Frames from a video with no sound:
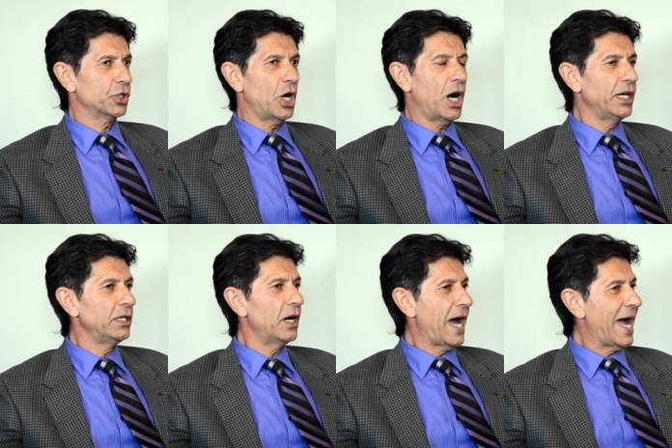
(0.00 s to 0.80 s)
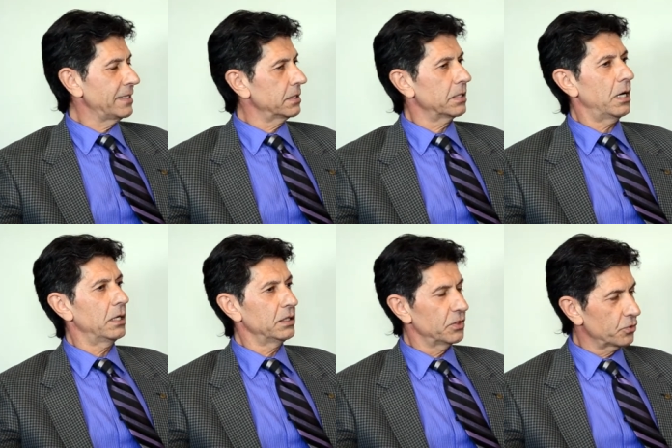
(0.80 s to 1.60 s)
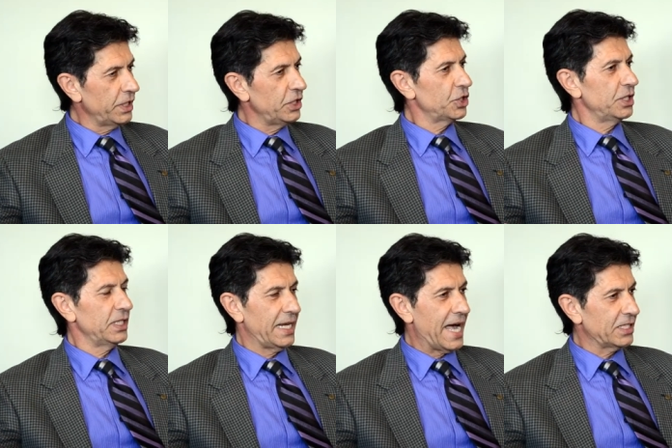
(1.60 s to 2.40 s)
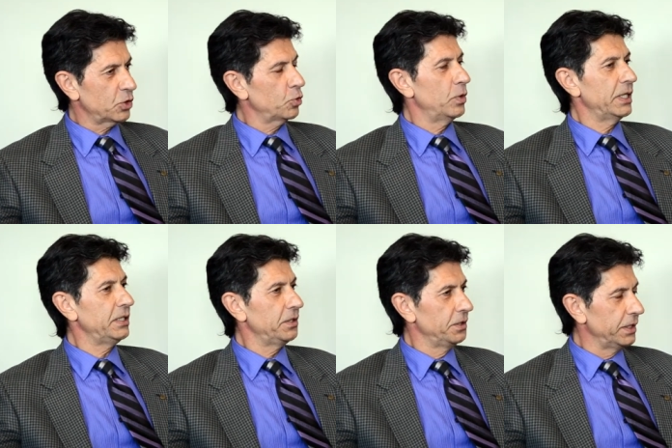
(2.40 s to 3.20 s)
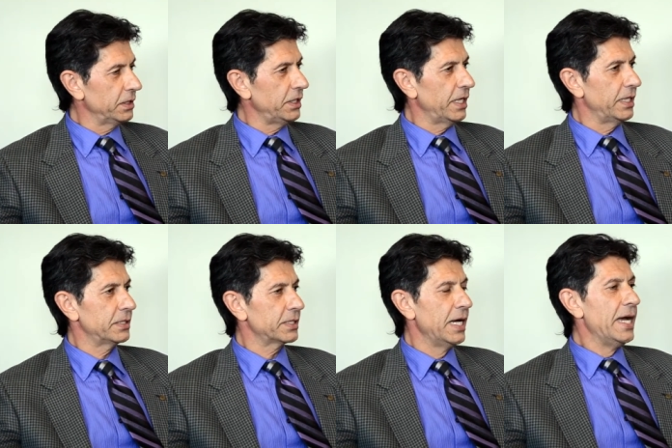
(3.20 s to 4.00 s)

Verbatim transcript: China has got rich in the last 20, 30 years